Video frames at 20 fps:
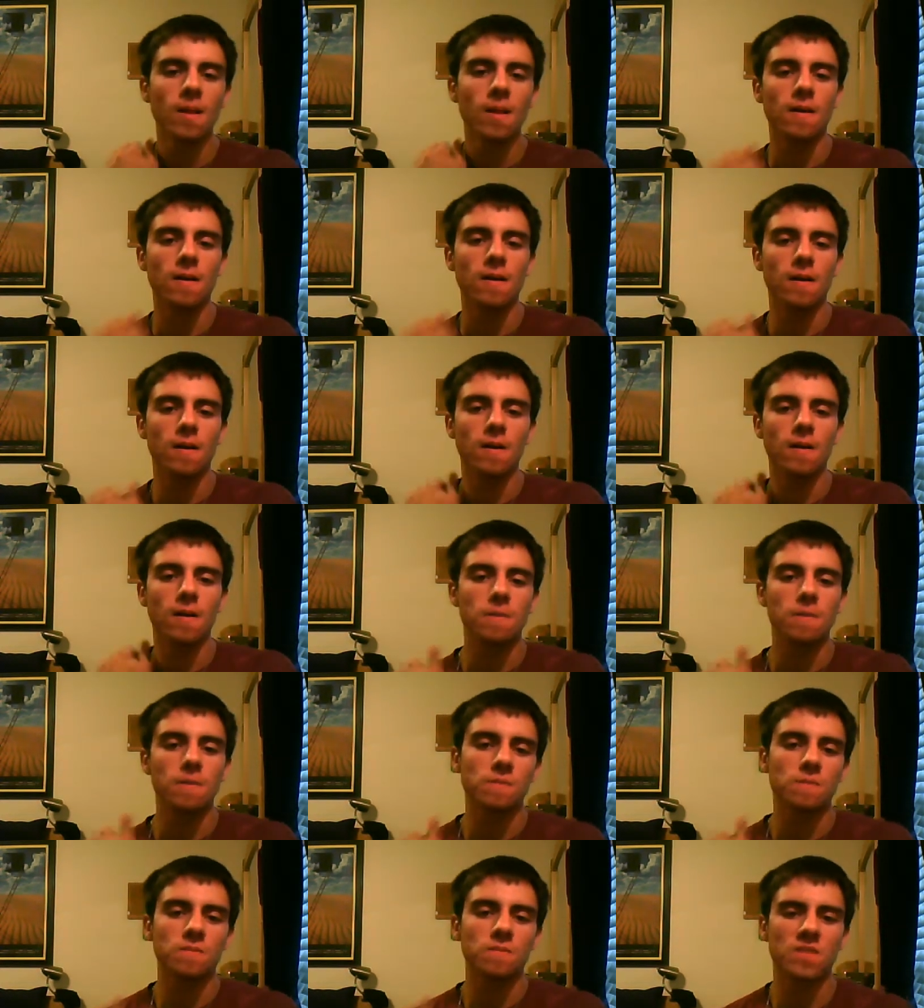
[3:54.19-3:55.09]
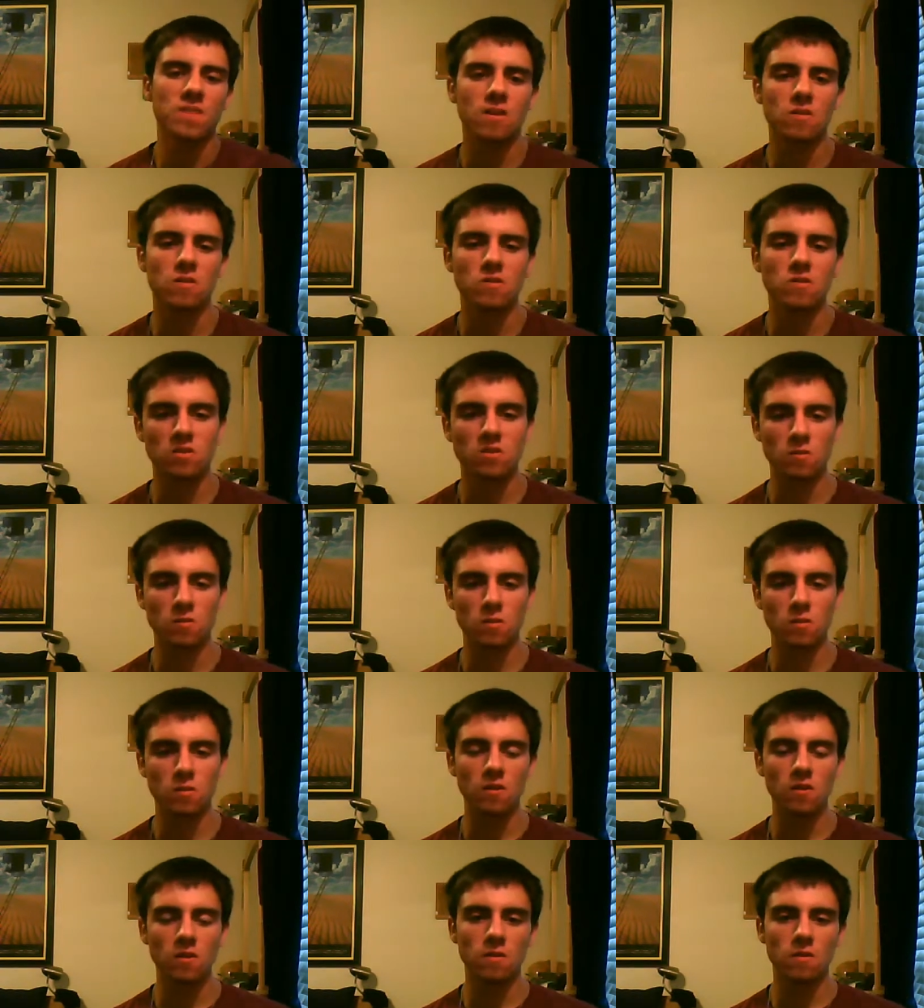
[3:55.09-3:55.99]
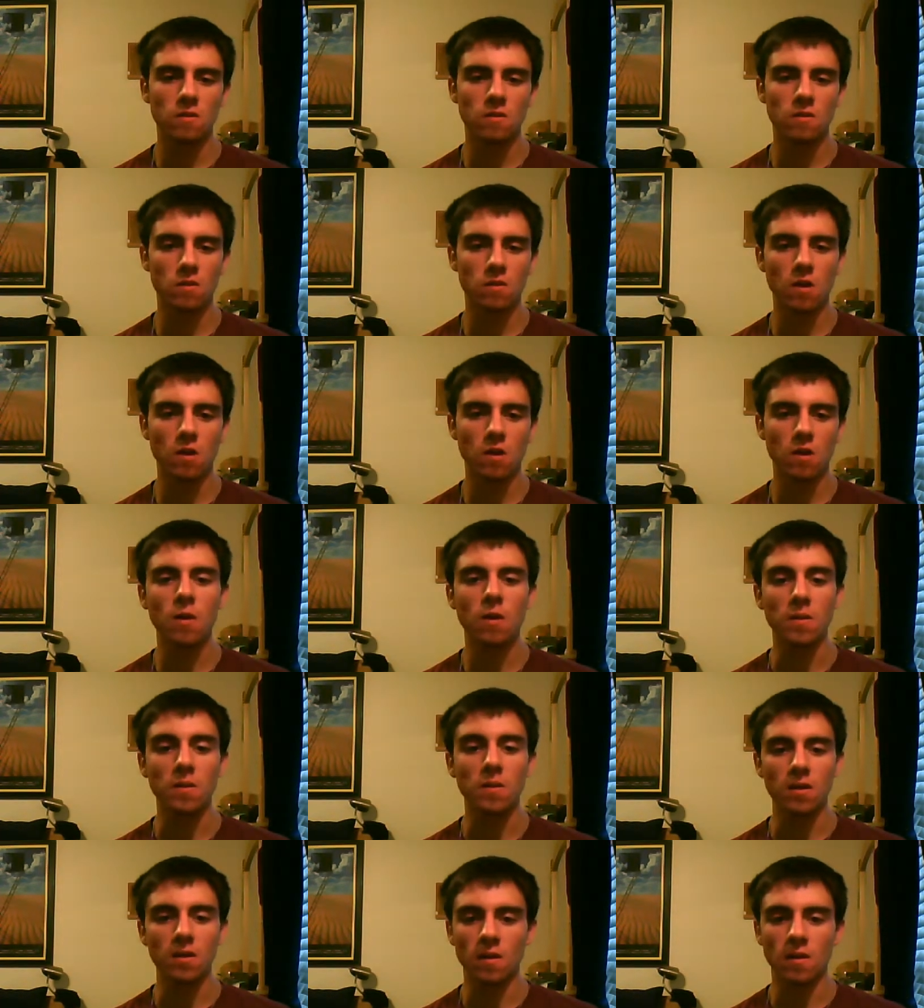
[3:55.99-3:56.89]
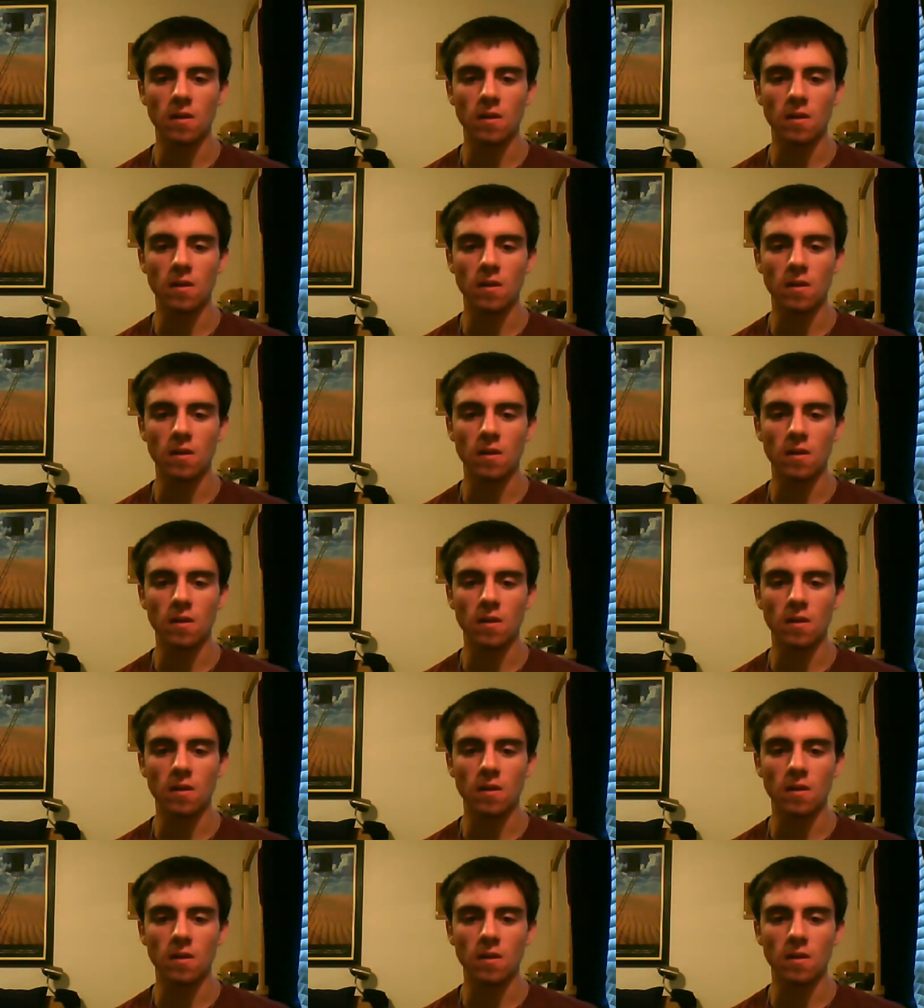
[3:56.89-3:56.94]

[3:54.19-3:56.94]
And it was just really calming.